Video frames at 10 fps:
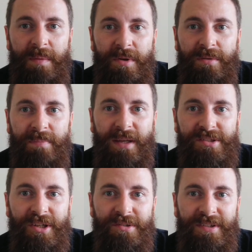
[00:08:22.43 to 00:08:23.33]
him and
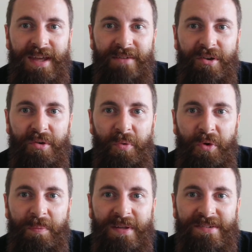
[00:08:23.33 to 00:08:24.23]
Big Show together
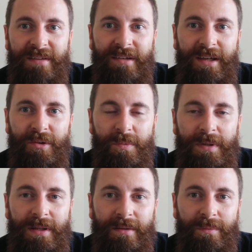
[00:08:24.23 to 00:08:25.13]
would have been something
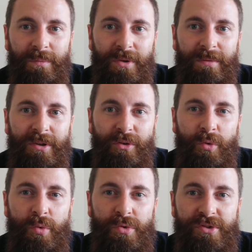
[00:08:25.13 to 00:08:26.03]
else, wouldn't it? Would have
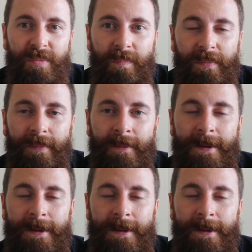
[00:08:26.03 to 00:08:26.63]
looked awesome.